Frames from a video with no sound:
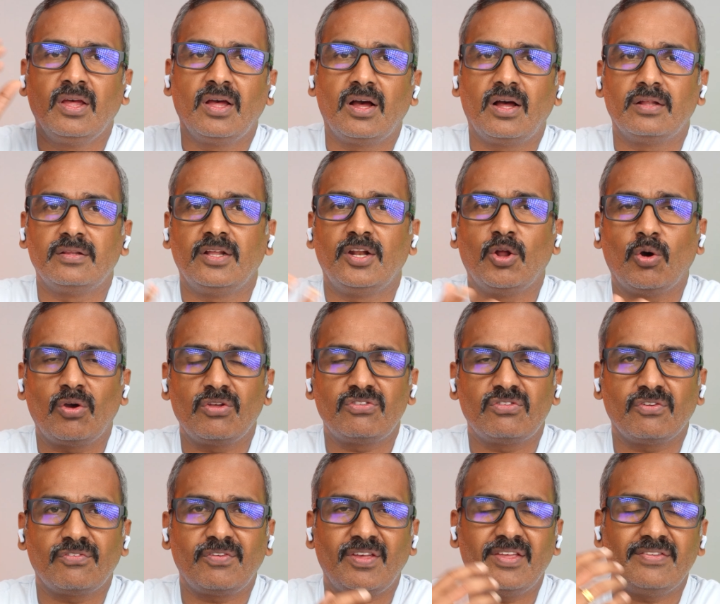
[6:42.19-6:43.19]
Uh, the
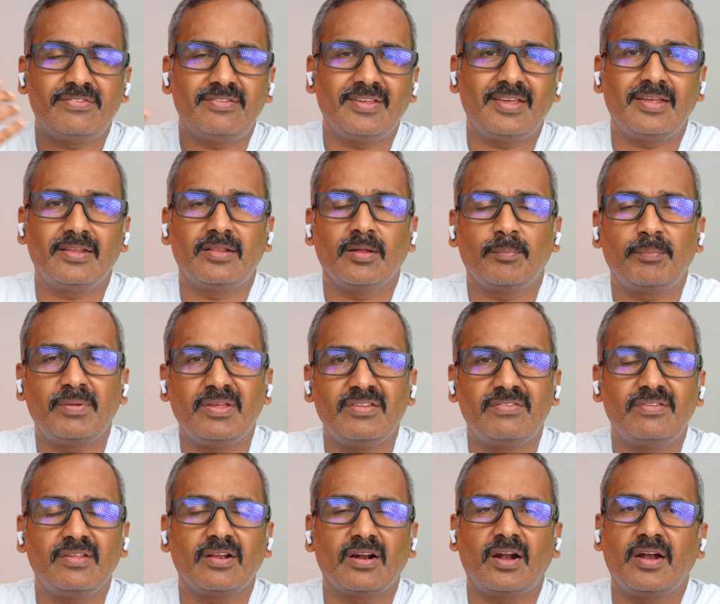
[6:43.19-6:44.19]
noise of AC, the
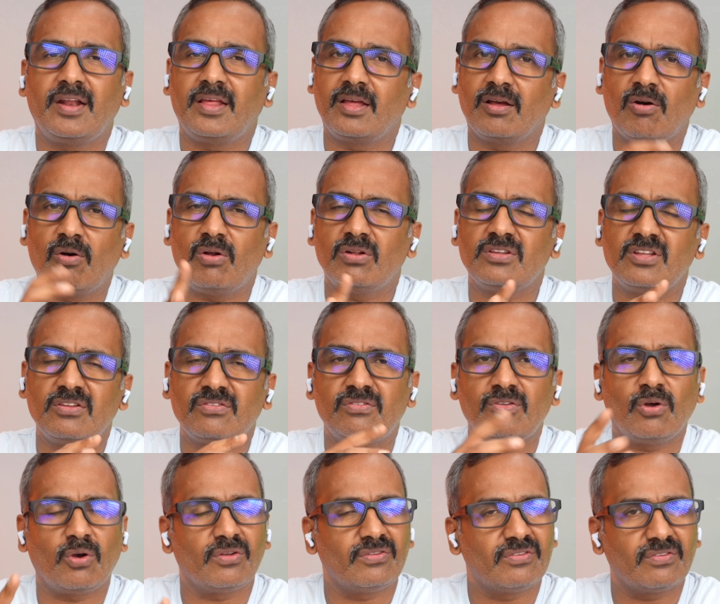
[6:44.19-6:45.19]
PC running, all these
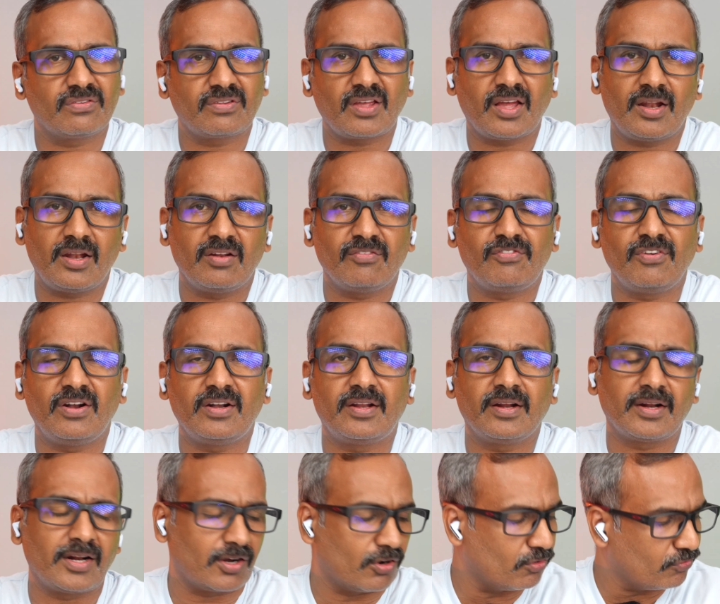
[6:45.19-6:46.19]
noises can
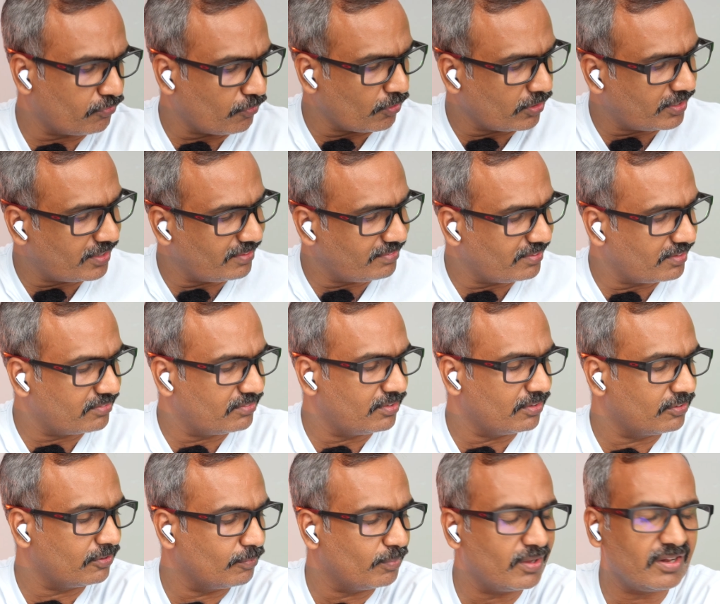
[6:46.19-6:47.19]
filter around 46
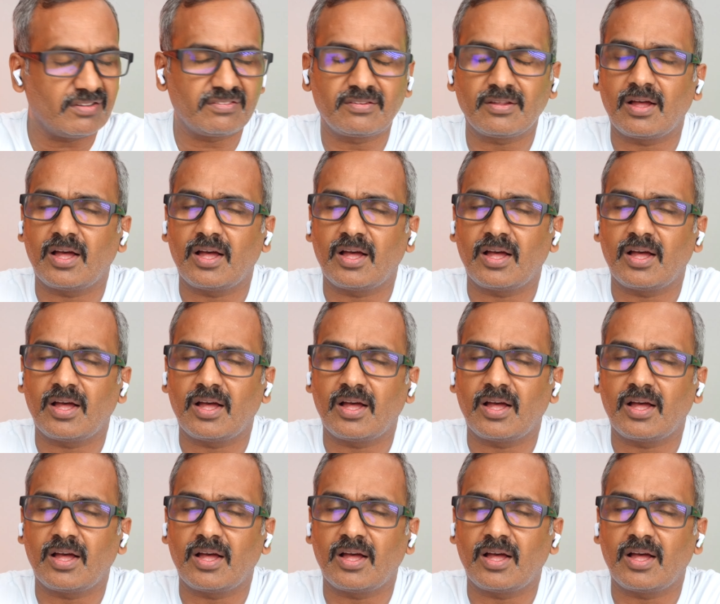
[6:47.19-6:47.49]
decibels.